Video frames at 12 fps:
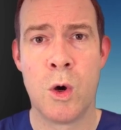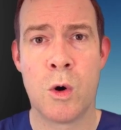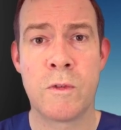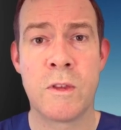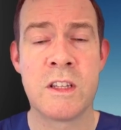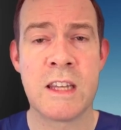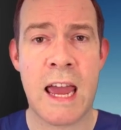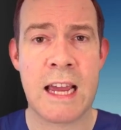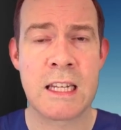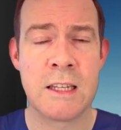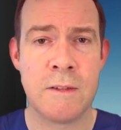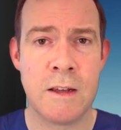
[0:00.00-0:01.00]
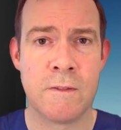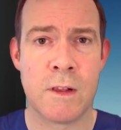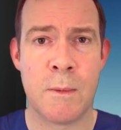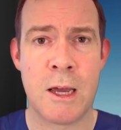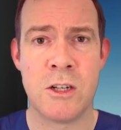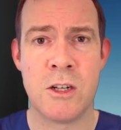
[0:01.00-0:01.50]
or if there's active
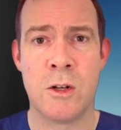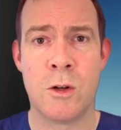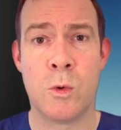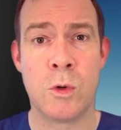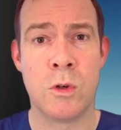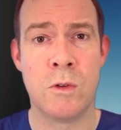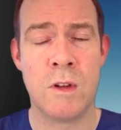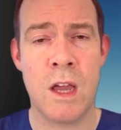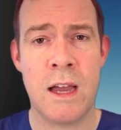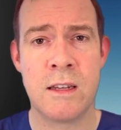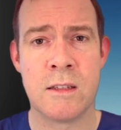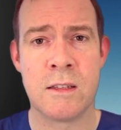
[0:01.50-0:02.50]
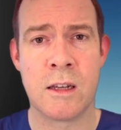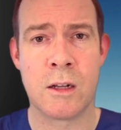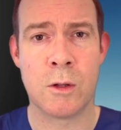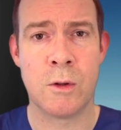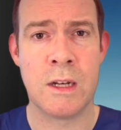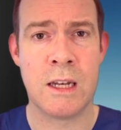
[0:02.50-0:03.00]
inflammation or uveitis,
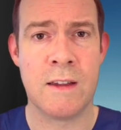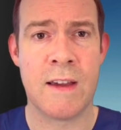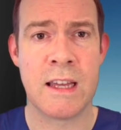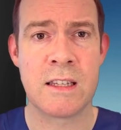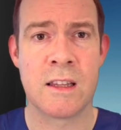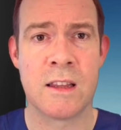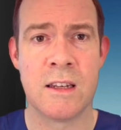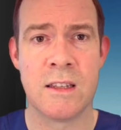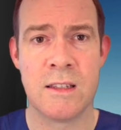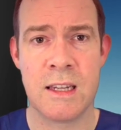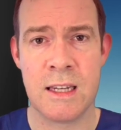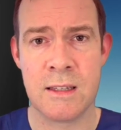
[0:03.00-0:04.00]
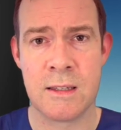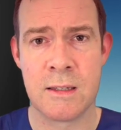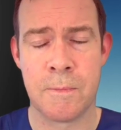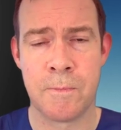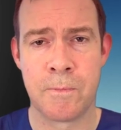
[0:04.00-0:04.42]
including neovascular disease.